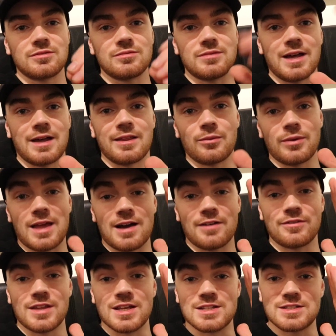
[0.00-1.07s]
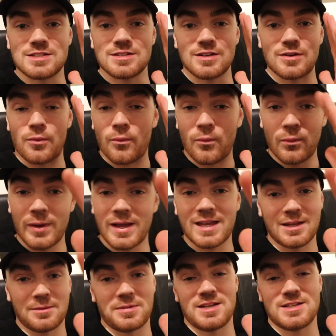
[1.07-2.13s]
now that we have this
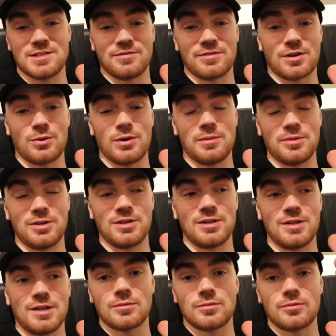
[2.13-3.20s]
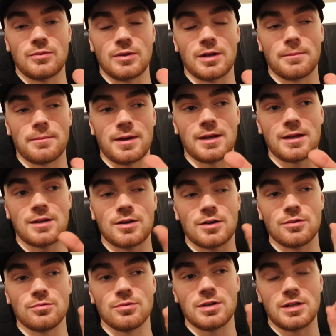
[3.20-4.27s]
wicked piece of equipment, we can make
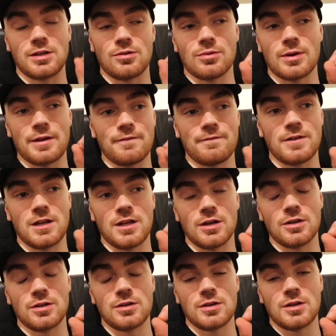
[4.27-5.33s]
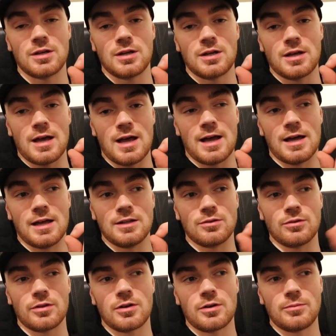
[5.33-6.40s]
a really great video. And
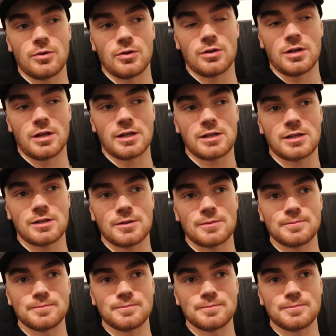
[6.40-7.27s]
although I'm not like